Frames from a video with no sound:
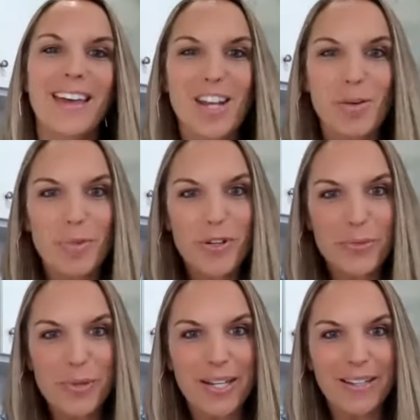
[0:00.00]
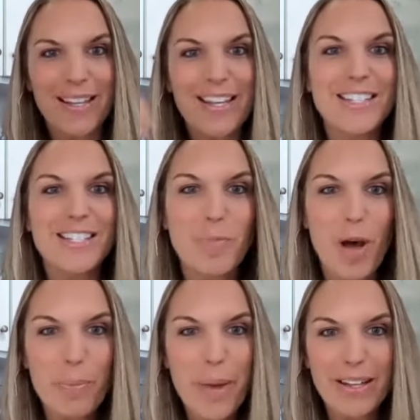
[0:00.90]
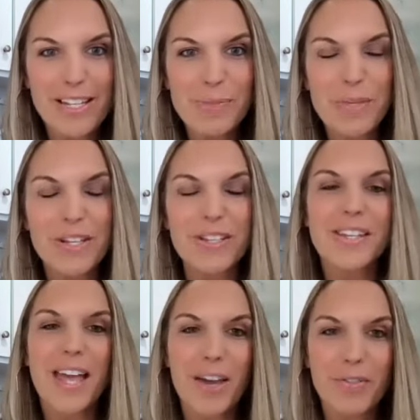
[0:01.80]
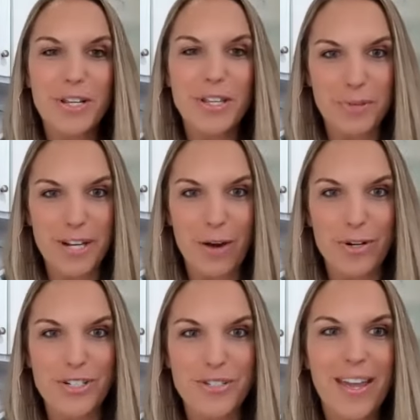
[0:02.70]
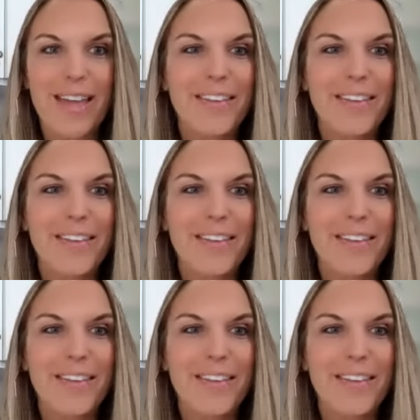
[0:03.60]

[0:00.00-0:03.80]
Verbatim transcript: Number three is small balanced meals every three hours.